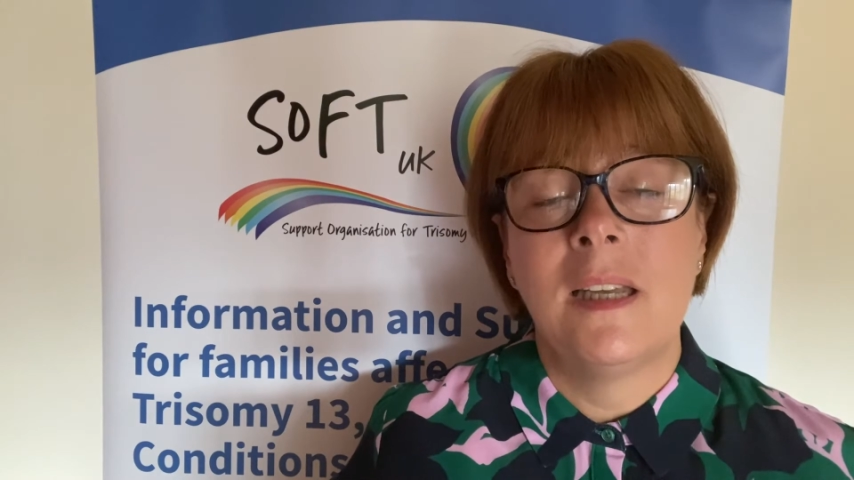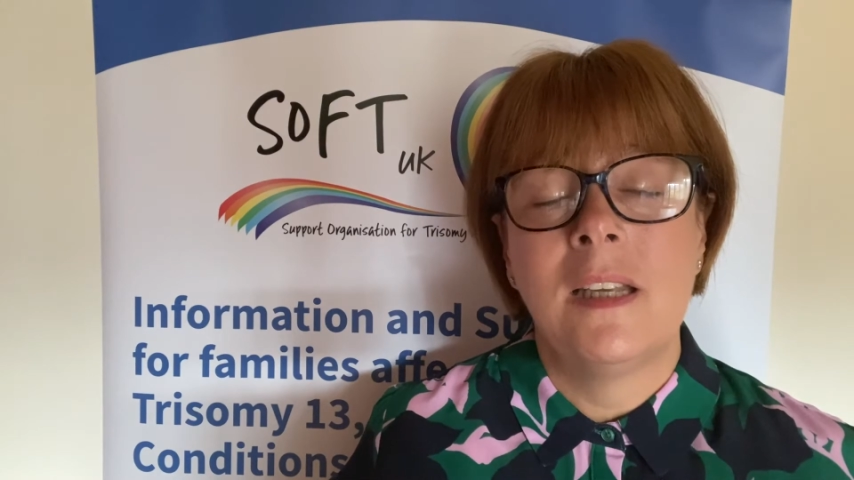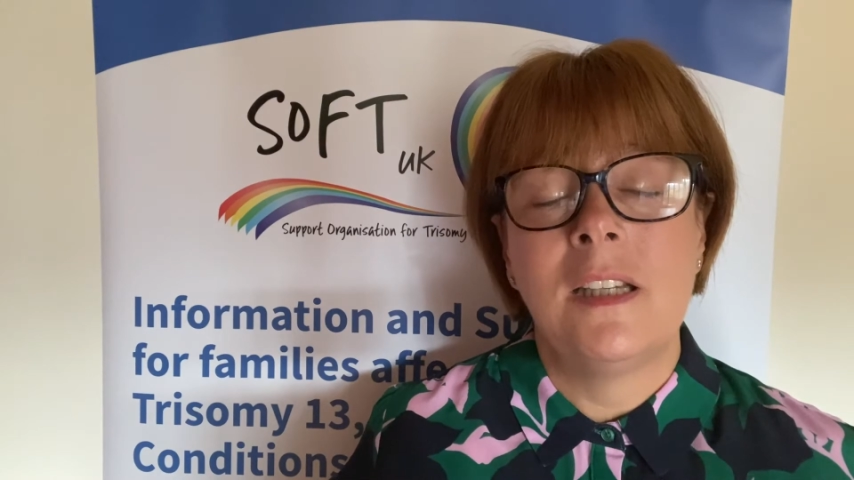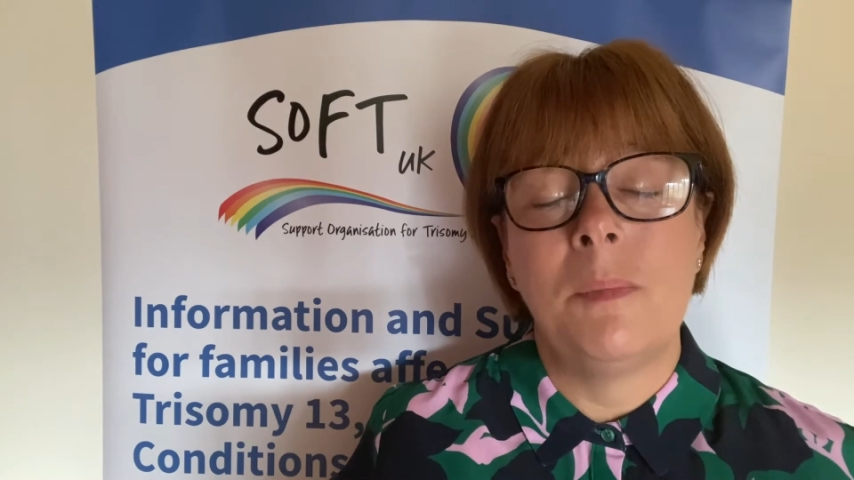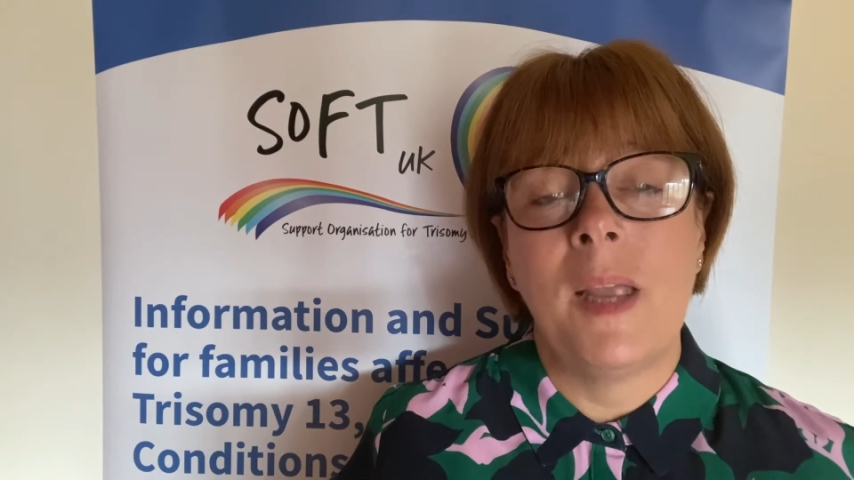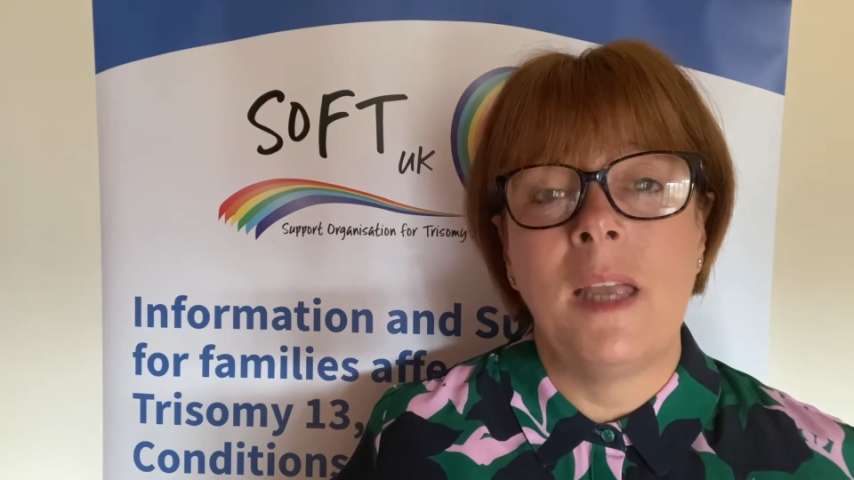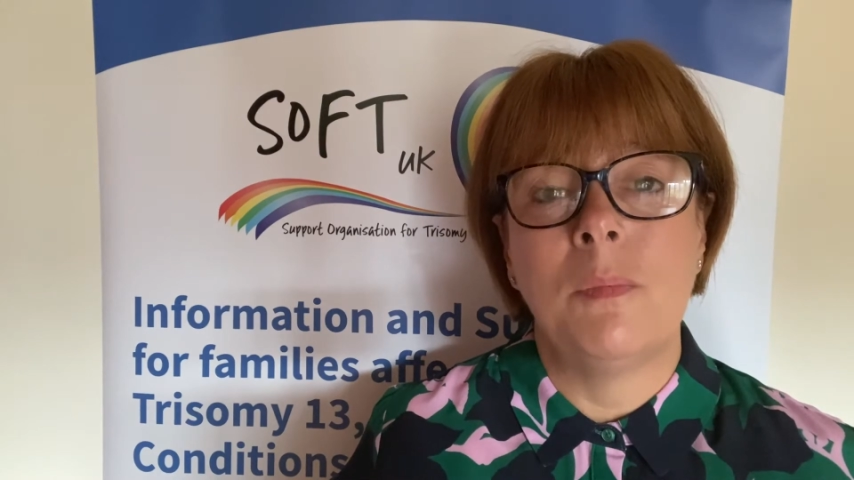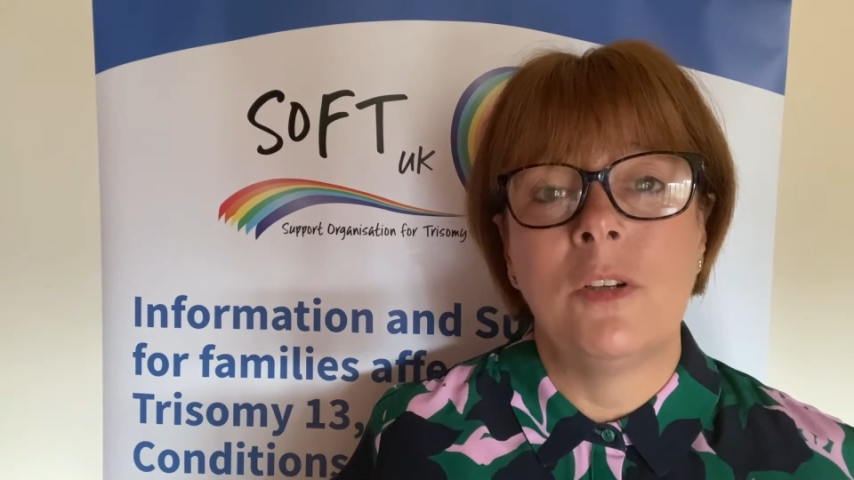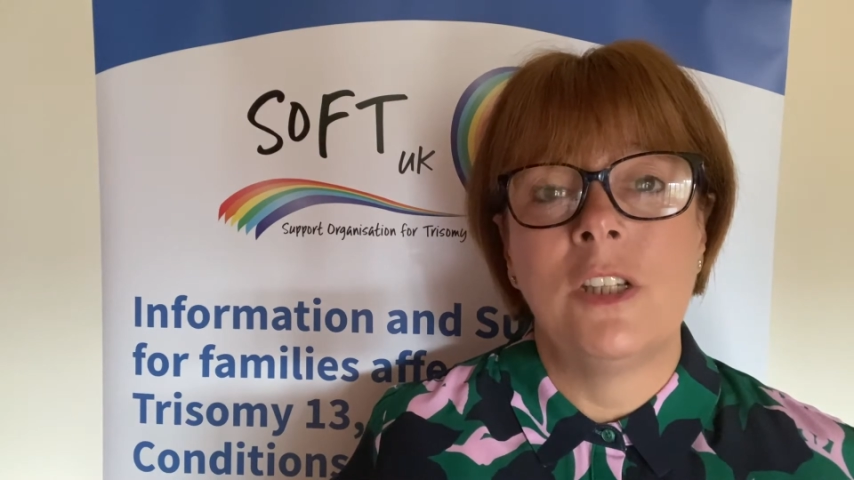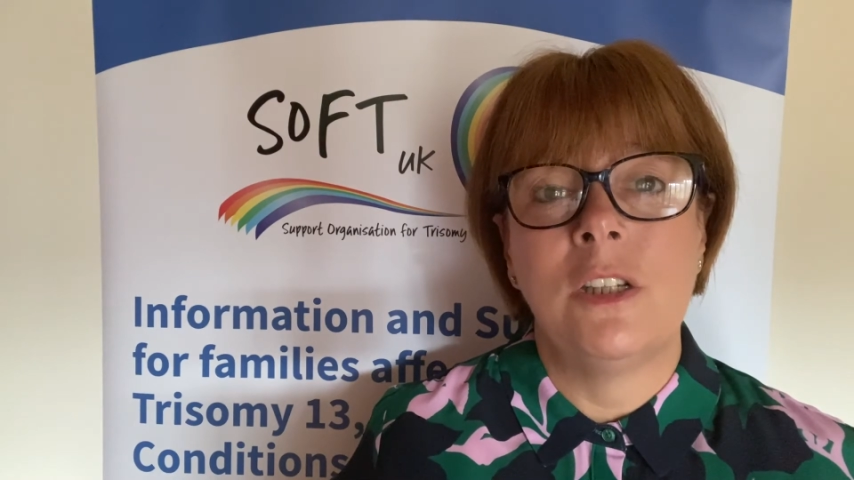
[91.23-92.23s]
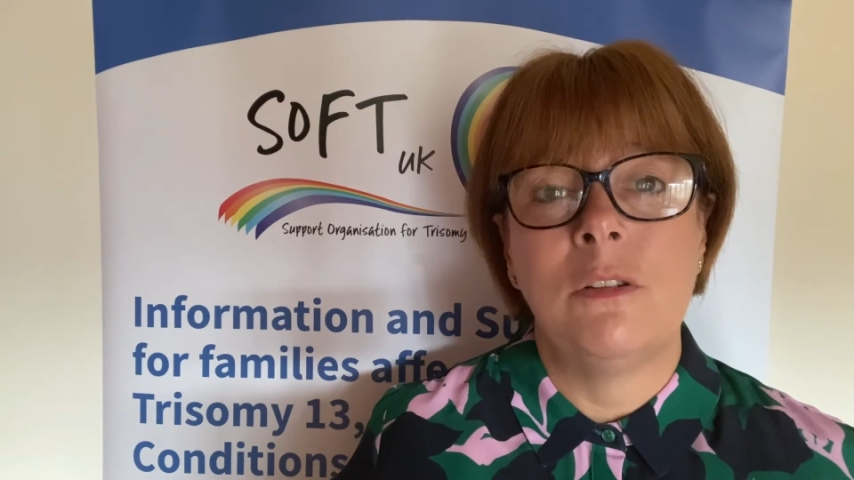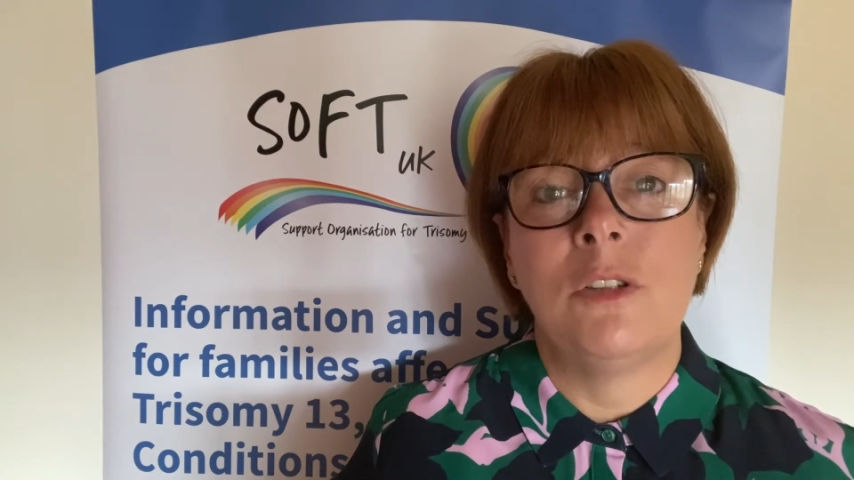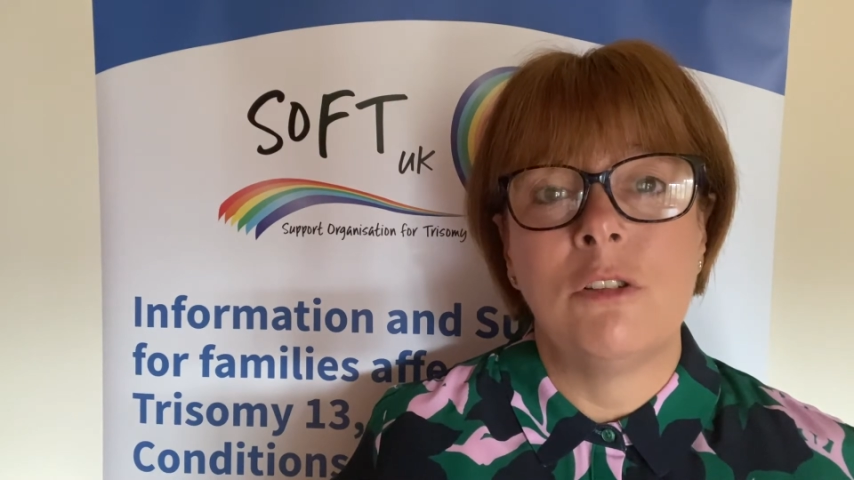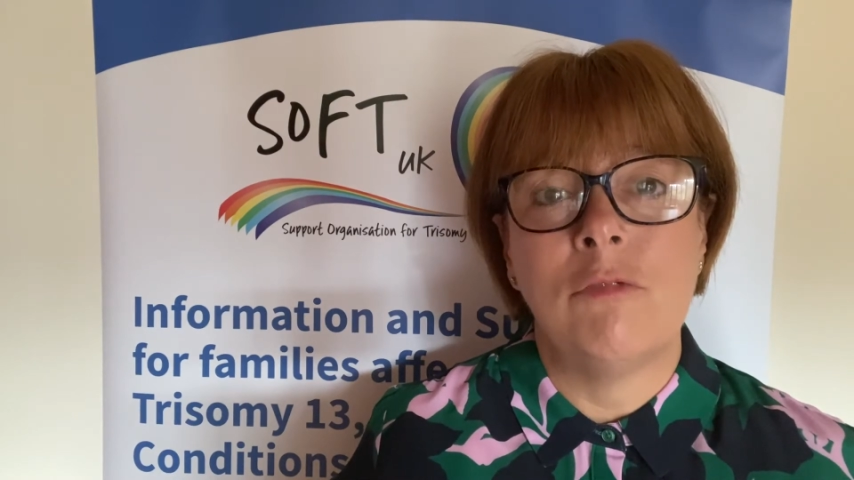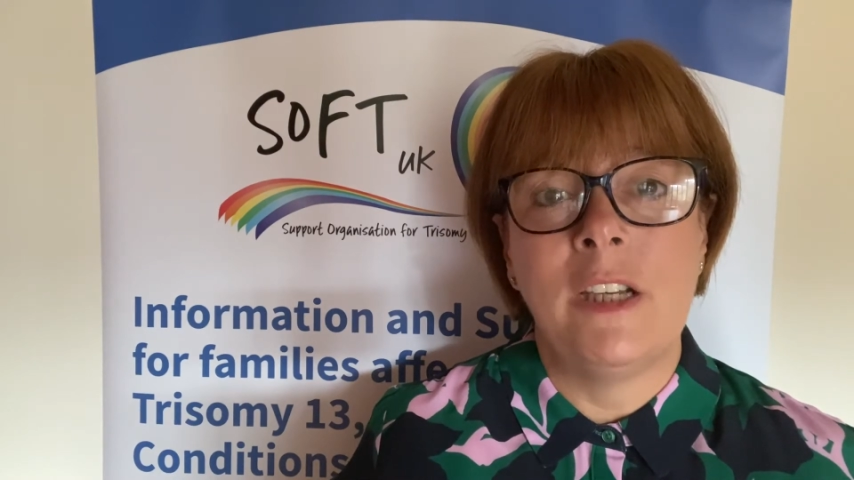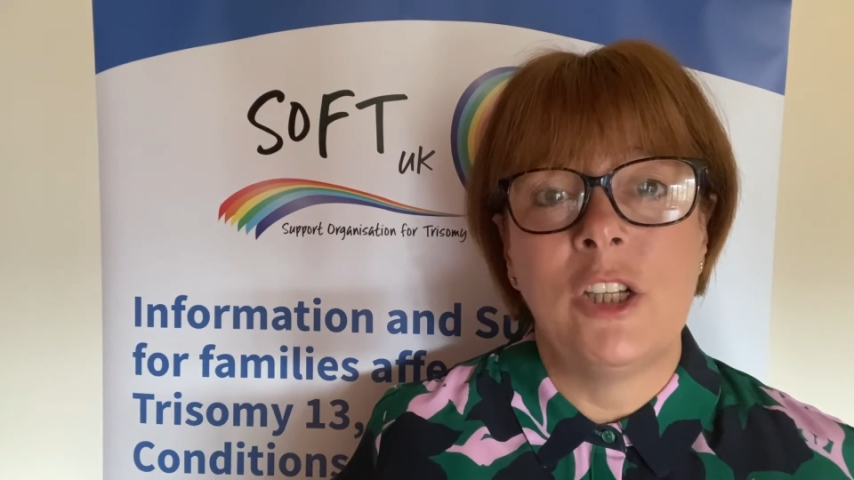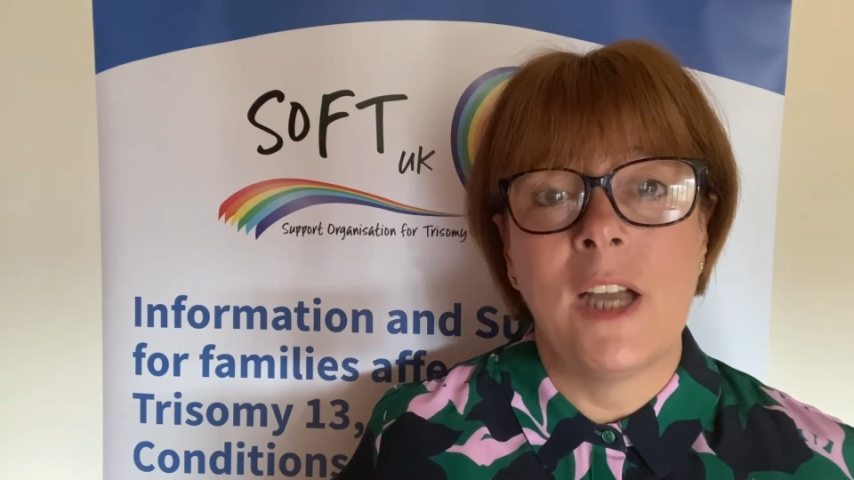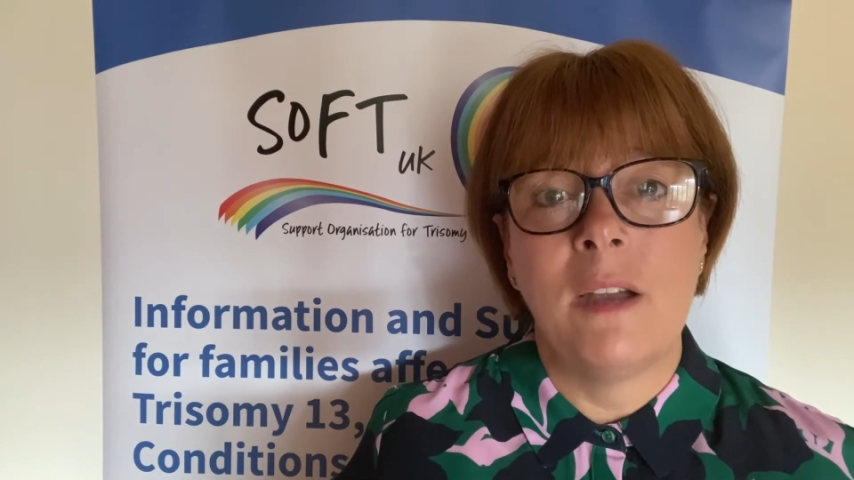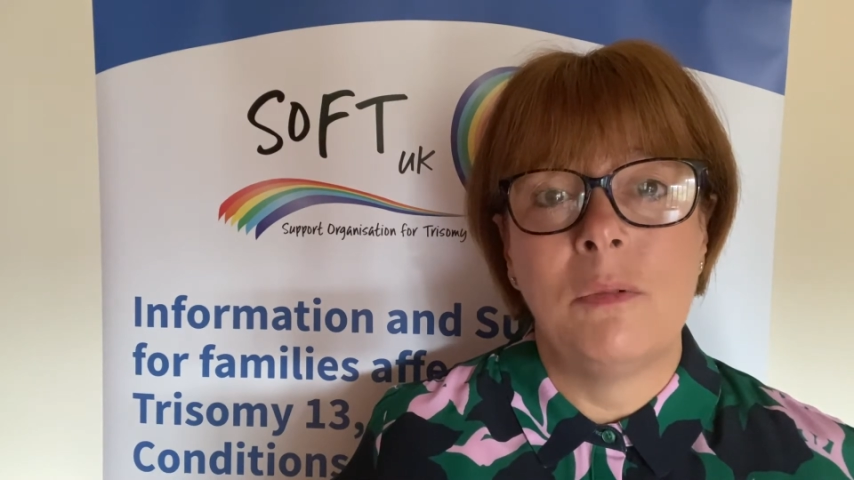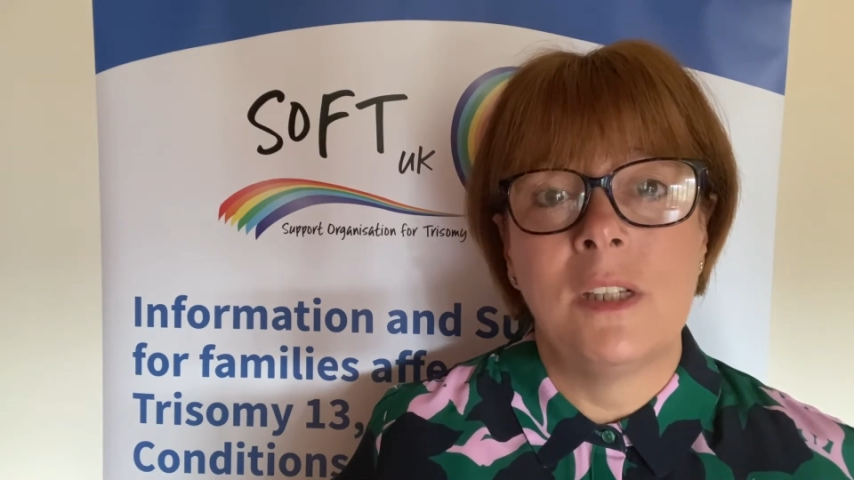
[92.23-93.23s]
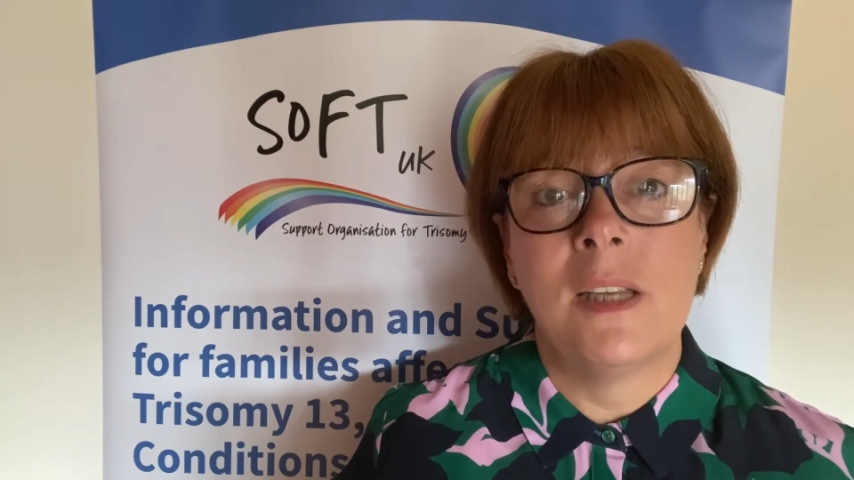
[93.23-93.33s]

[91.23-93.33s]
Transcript: to be able to reach out